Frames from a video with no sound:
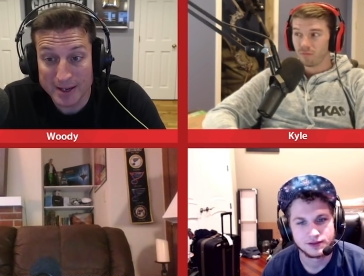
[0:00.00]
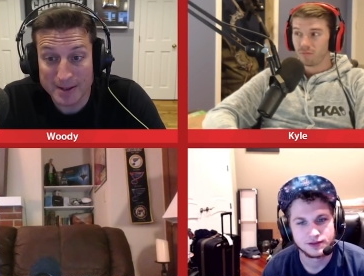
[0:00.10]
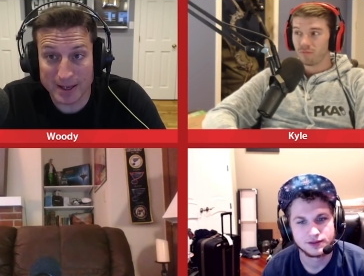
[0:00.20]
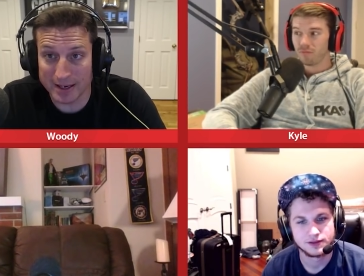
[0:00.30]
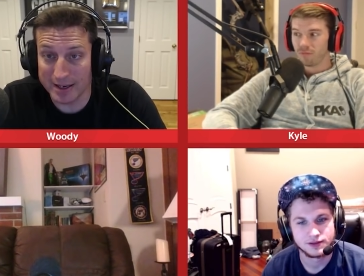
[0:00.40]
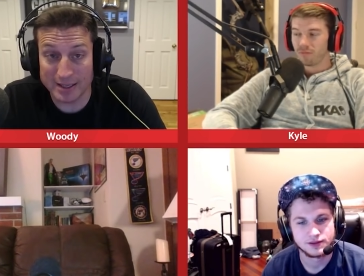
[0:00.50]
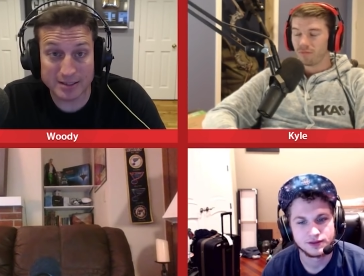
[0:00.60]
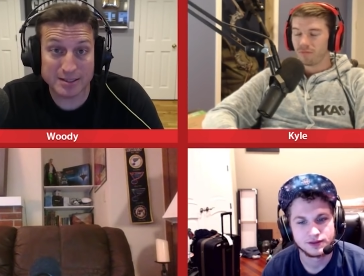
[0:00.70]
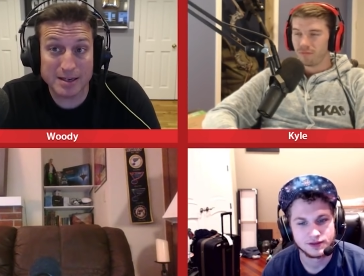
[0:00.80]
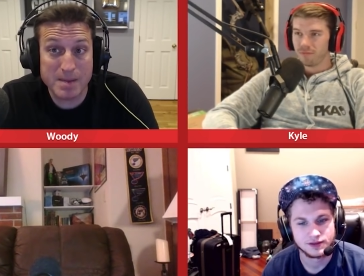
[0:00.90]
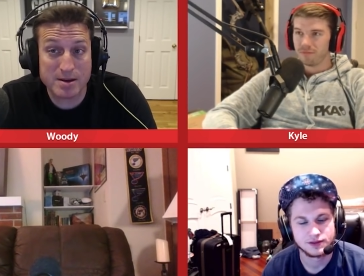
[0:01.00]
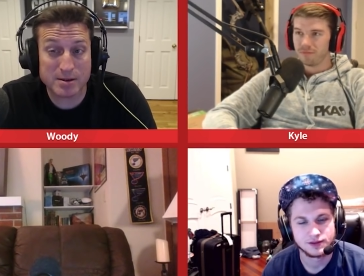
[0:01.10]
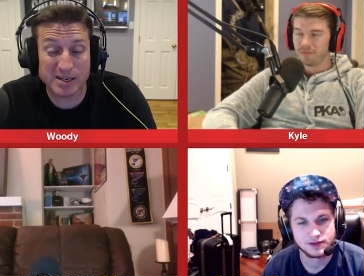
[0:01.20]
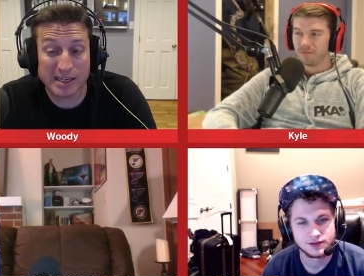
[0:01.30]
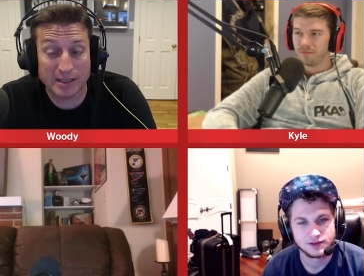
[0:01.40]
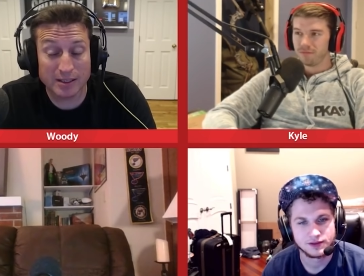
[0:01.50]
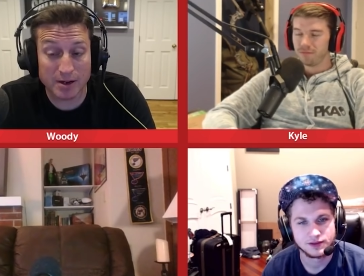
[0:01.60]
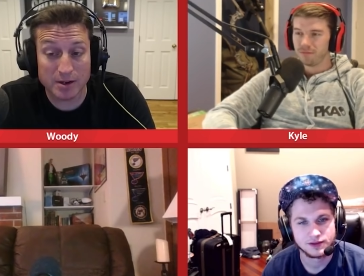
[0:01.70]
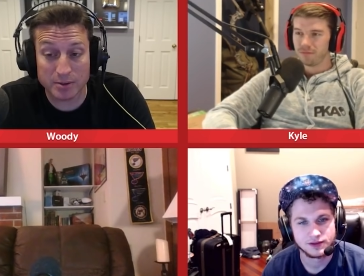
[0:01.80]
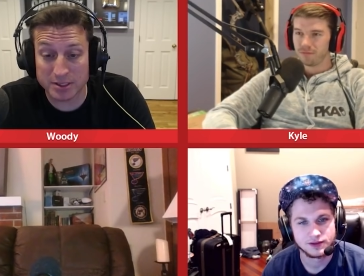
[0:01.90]
Speaker 1: And and somehow
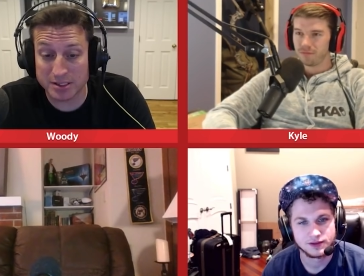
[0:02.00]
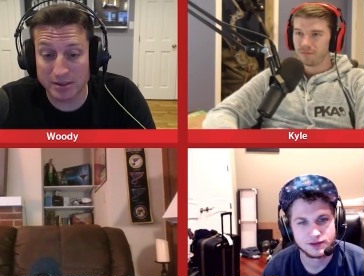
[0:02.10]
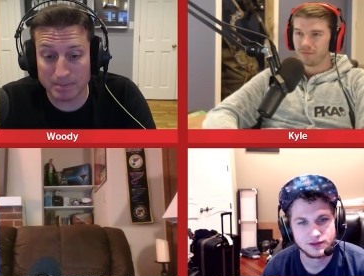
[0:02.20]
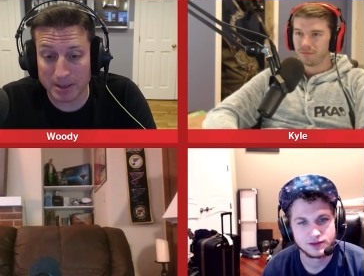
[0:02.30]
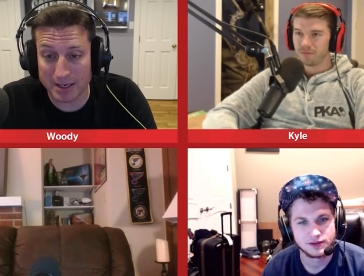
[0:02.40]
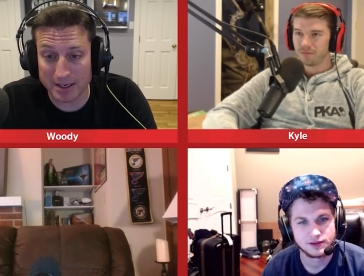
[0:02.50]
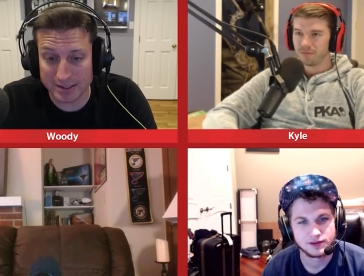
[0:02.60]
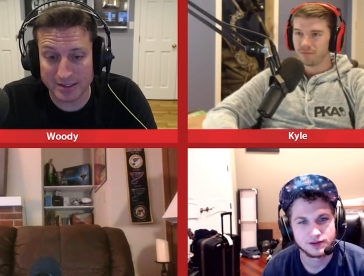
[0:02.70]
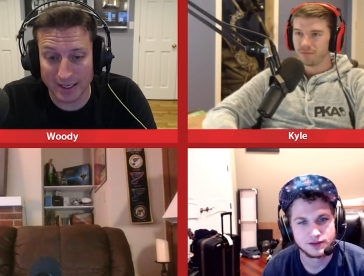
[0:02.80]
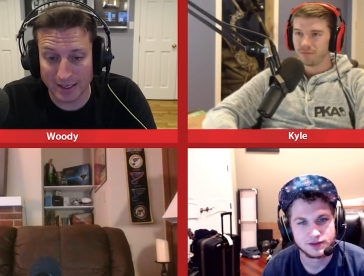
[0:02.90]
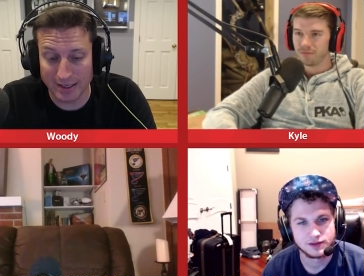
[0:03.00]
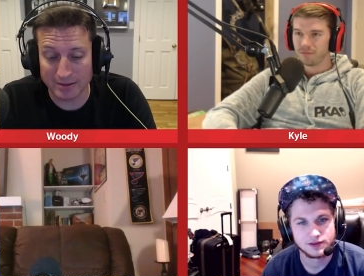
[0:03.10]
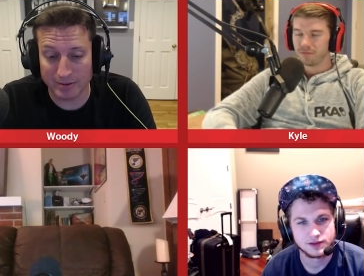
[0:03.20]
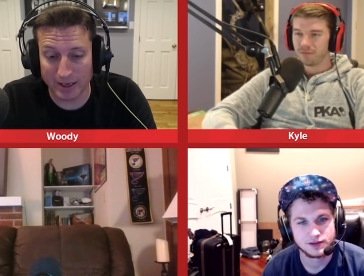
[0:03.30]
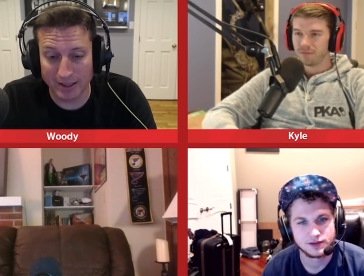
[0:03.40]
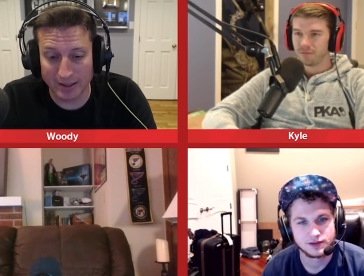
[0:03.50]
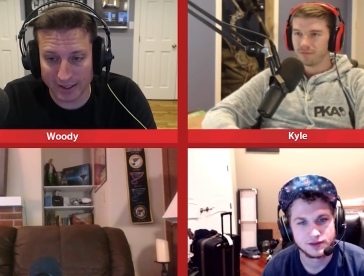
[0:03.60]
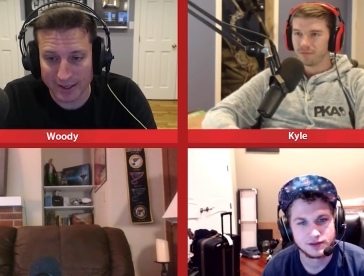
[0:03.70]
Colorado is still the pot state, right? Like